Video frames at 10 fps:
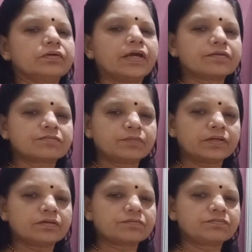x
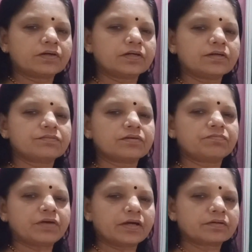minus 1 is
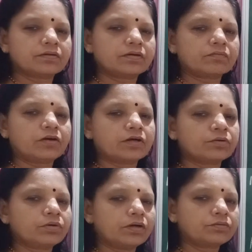a factor,
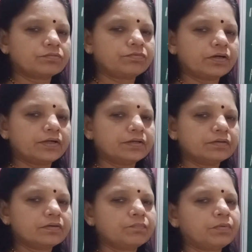what you have to
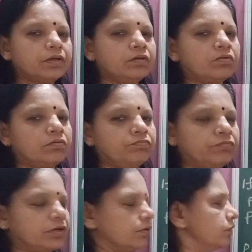find? P of
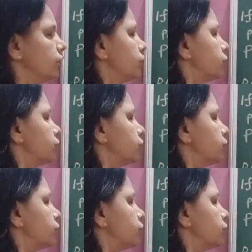1.